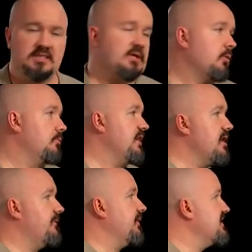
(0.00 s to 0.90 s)
So
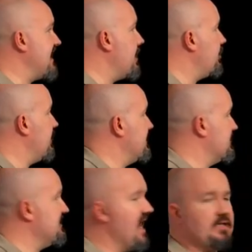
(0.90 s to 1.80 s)
here, for example, is
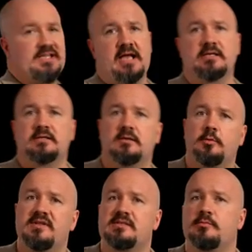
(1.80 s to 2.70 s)
a text editor
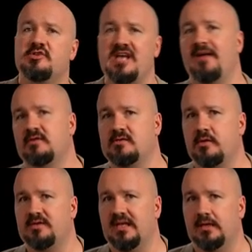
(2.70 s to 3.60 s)
with some
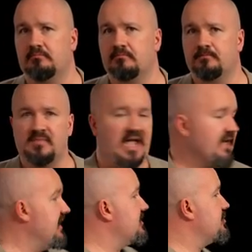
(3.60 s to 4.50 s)
JavaScript in it.
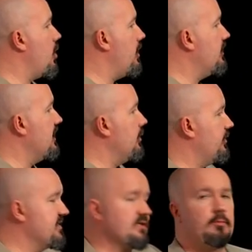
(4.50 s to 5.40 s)
And here's one
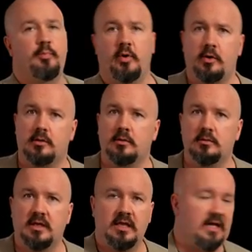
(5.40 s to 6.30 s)
with some Perl,
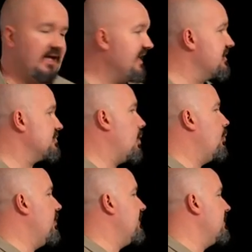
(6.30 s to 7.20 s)
and here's
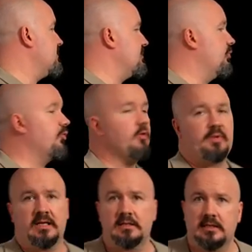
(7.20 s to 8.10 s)
one with some
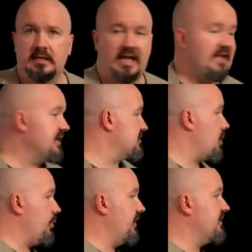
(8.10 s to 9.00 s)
Ruby, and here's
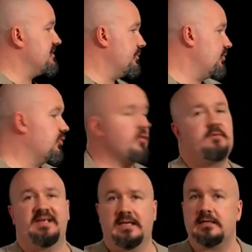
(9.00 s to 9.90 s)
one with some
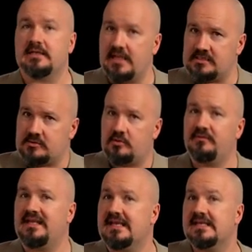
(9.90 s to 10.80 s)
Groovy. And yes,
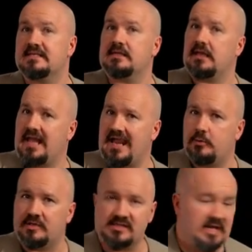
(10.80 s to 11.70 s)
Groovy is a
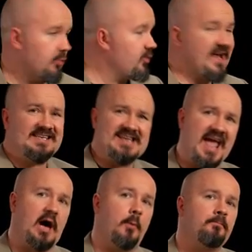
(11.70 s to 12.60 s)
language. Now, right
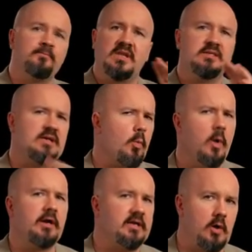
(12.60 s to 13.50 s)
now, don't
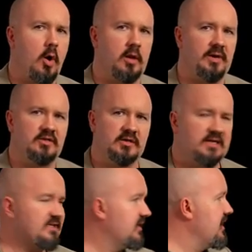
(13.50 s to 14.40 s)
worry at all about
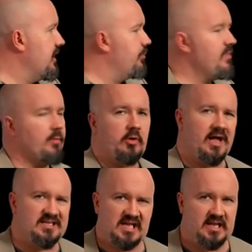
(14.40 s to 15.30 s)
trying to
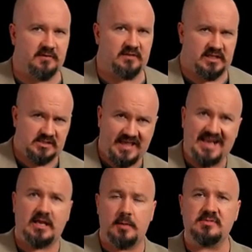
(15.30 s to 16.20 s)
memorize any of these.
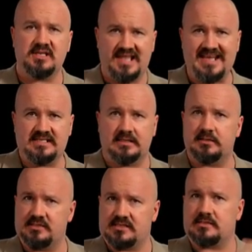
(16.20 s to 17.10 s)
That comes later.
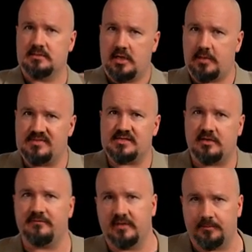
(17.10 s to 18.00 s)
Just
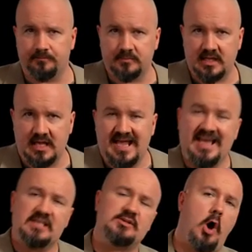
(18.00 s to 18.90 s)
observe them.
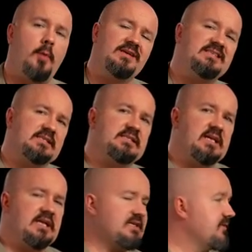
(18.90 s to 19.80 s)
It's common to
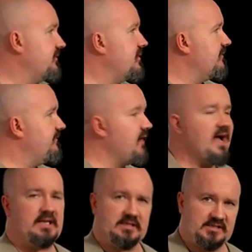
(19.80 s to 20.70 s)
see different
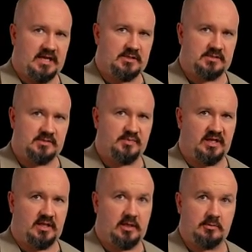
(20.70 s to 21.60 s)
file extensions
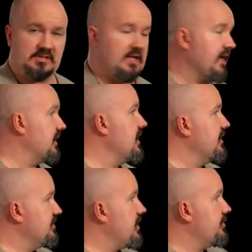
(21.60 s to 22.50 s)
being used, like
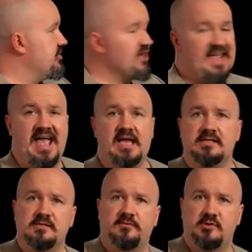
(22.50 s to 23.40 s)

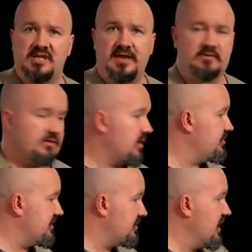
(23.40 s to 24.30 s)
.js for
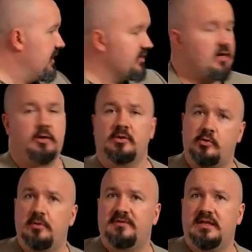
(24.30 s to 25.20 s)
JavaScript and
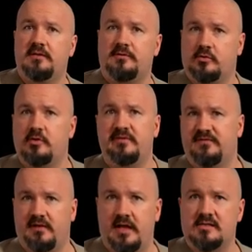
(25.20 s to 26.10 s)
.groovy for Groovy
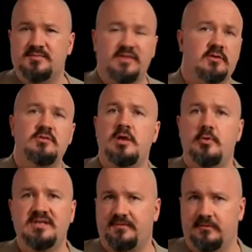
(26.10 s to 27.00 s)
files, but they're no
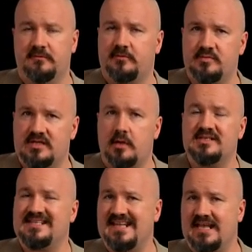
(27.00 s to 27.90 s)
different from
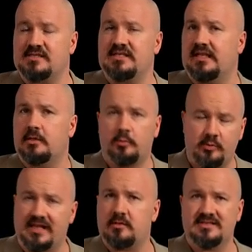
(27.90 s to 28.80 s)
.txt
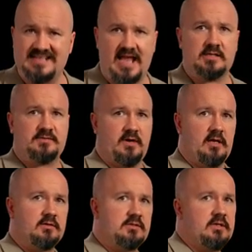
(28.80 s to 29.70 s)
regular text
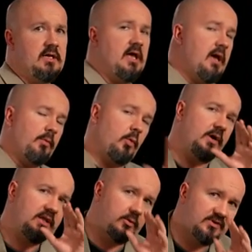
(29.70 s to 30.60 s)
files. But
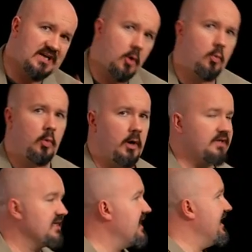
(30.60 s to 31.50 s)
what you don't
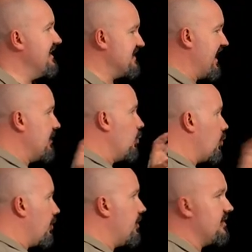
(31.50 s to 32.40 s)
want is a
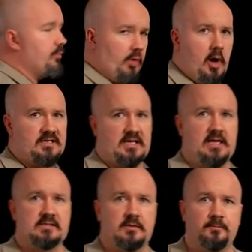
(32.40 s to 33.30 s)
word
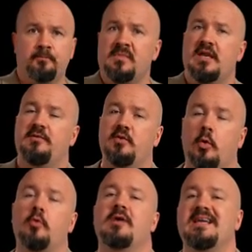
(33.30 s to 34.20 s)
processor. If
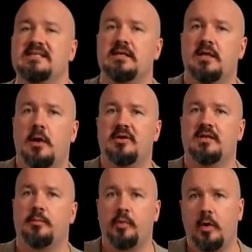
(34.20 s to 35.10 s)
you're writing code
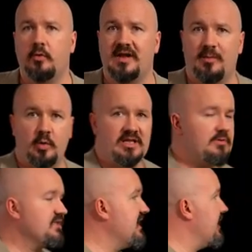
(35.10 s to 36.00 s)
in a program where you
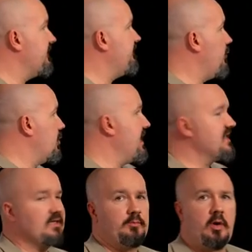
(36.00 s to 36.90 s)
see a
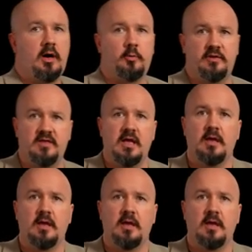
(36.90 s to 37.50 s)
formatting bar with